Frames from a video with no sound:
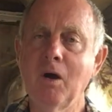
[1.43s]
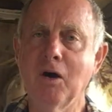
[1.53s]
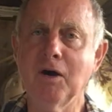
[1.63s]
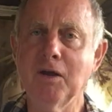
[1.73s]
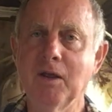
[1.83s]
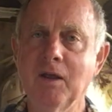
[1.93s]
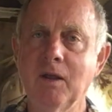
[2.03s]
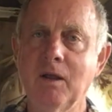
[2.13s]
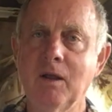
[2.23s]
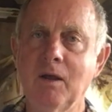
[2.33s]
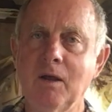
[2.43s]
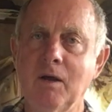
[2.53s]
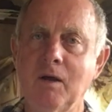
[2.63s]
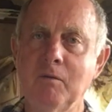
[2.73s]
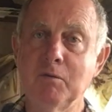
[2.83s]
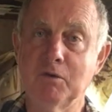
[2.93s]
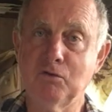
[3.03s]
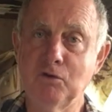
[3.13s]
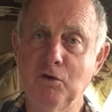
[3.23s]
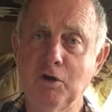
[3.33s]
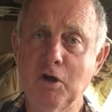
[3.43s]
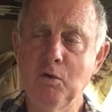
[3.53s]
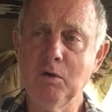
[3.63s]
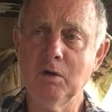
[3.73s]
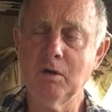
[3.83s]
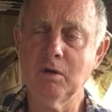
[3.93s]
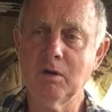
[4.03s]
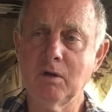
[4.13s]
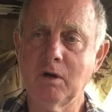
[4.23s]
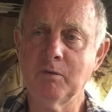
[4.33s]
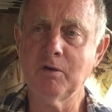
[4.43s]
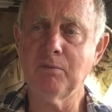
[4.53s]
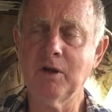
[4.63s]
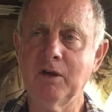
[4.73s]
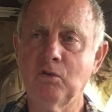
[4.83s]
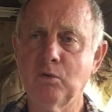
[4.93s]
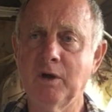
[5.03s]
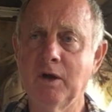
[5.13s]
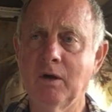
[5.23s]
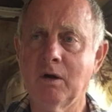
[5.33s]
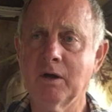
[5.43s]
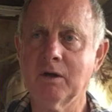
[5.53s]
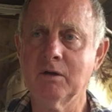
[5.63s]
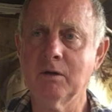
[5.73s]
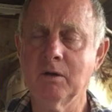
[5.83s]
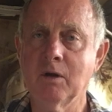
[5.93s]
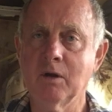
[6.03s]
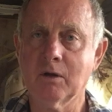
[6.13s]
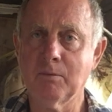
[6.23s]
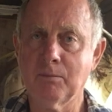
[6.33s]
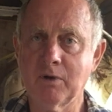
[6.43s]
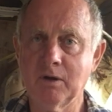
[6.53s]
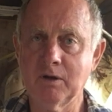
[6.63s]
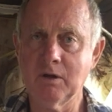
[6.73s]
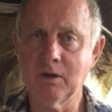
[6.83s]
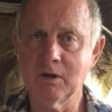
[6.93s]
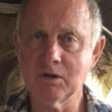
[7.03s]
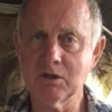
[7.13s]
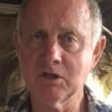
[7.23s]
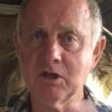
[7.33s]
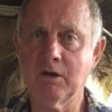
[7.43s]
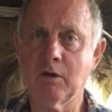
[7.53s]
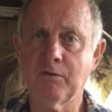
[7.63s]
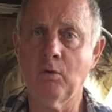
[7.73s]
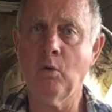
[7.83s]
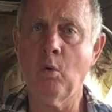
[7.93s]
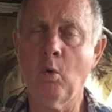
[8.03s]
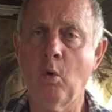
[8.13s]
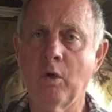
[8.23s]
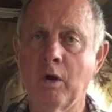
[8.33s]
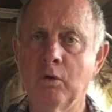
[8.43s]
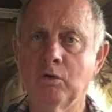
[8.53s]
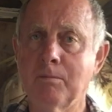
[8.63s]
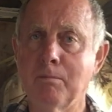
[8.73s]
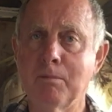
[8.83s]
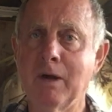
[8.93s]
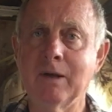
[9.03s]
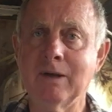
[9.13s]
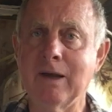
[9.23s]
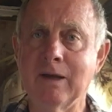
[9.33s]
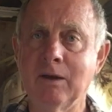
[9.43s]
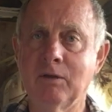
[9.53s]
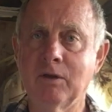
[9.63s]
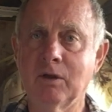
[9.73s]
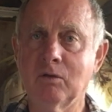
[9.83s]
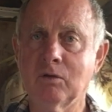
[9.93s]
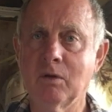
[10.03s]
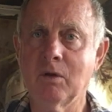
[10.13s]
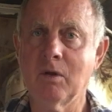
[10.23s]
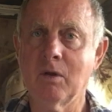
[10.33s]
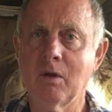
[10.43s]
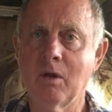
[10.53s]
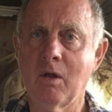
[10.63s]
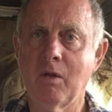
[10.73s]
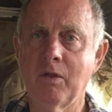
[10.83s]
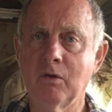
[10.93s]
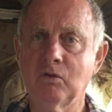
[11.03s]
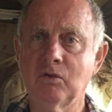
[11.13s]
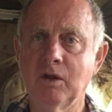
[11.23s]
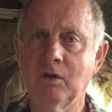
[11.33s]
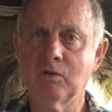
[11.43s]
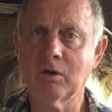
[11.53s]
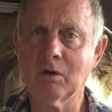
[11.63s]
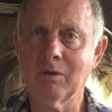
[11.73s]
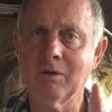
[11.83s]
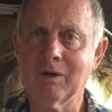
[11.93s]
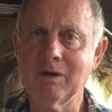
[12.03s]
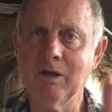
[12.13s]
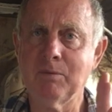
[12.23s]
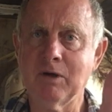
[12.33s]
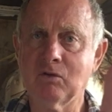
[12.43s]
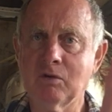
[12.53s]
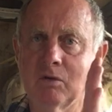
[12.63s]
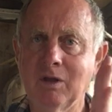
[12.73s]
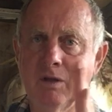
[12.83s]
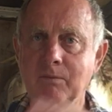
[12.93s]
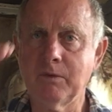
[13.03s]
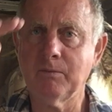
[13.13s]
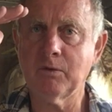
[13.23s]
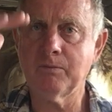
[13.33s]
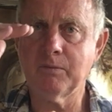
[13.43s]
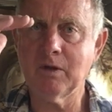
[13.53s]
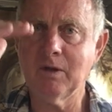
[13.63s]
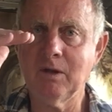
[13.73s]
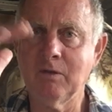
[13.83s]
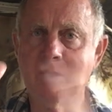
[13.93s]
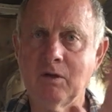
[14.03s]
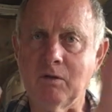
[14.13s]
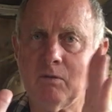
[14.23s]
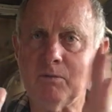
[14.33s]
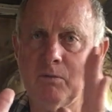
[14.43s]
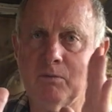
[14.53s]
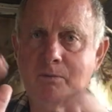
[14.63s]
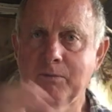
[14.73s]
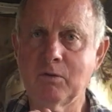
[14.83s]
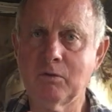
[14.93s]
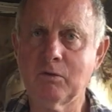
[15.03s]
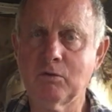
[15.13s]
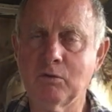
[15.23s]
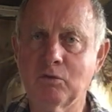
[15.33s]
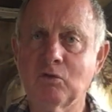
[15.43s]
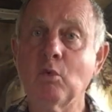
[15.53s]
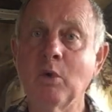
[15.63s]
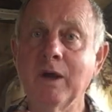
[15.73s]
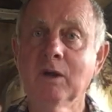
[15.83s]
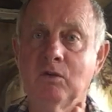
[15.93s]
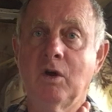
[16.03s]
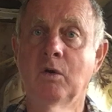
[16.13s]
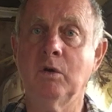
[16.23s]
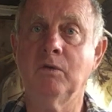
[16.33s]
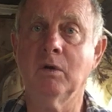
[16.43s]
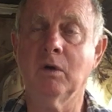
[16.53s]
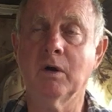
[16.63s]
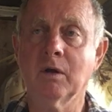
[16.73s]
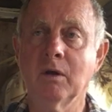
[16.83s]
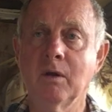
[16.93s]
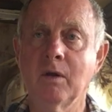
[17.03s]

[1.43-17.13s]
Hi, I'm in my studio. I'm in a place where I can completely shed off all those mundane things, those things that keep us in that sort of square zone, if you like.